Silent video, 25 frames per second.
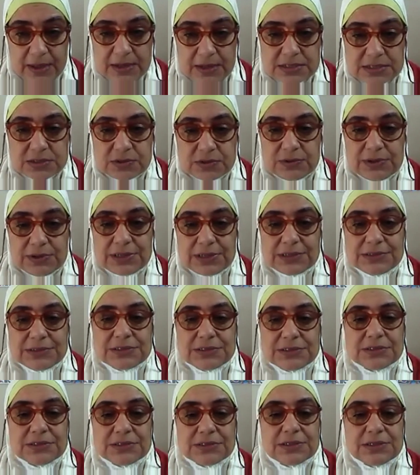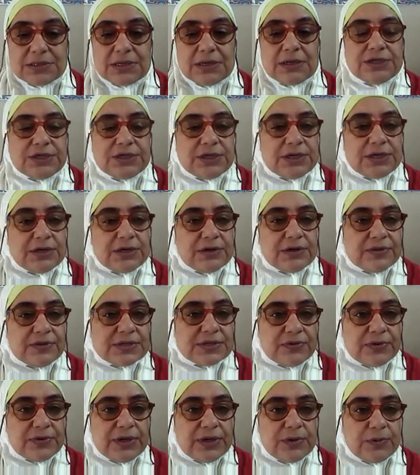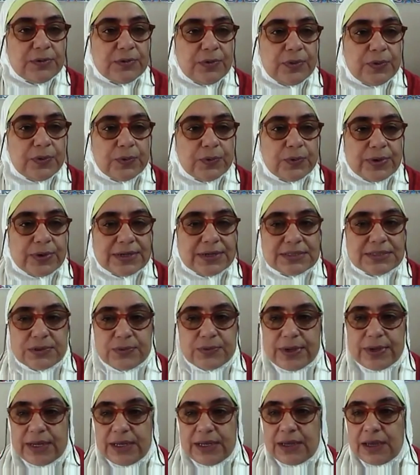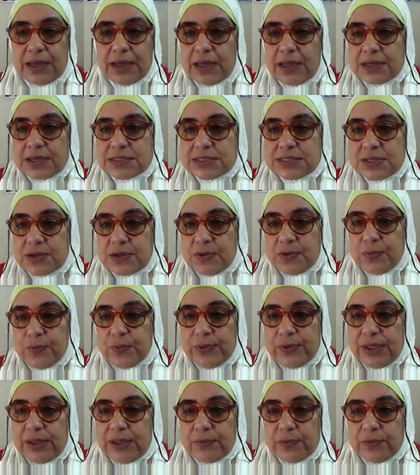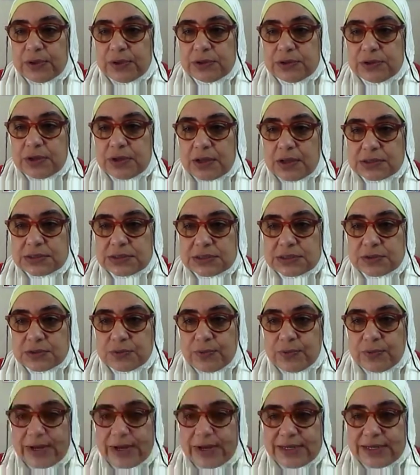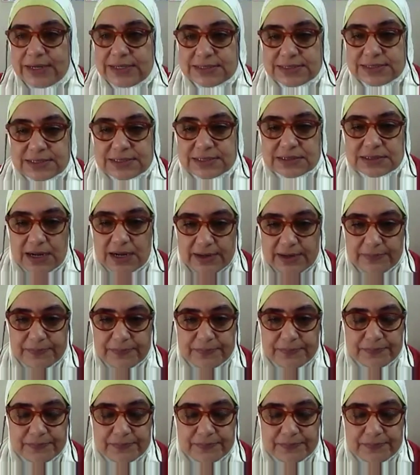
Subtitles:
So let's share the screen with you right away so we will not waste time.